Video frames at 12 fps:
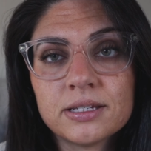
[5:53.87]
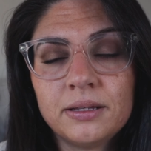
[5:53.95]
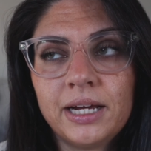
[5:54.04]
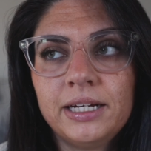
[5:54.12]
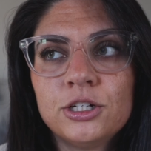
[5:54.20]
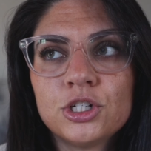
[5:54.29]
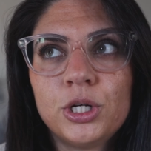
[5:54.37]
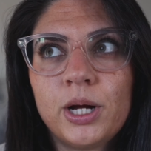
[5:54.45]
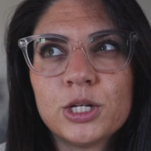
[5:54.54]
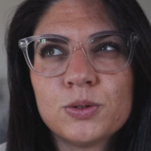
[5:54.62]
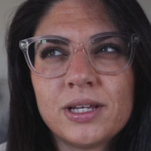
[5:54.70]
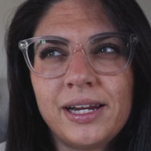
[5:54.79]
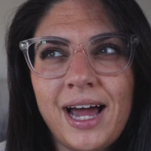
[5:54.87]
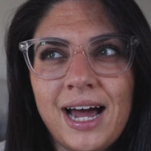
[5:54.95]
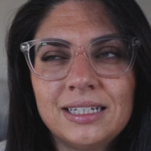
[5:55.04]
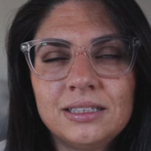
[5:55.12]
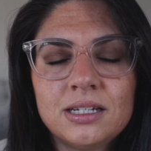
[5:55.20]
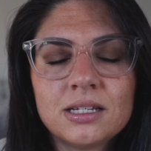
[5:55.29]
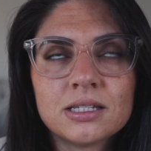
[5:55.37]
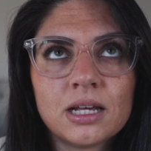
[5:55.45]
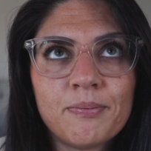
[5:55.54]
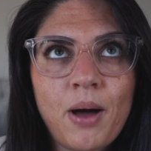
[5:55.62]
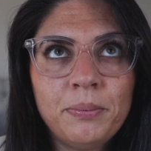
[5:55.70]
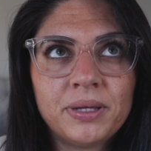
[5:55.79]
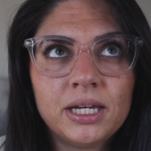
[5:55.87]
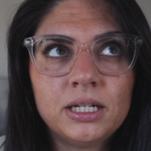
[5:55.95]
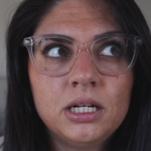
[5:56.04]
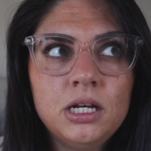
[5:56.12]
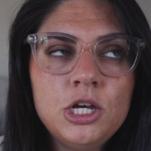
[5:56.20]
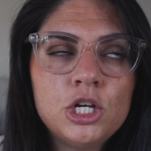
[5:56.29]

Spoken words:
Something I didn't show you guys was that I had these like pumpkin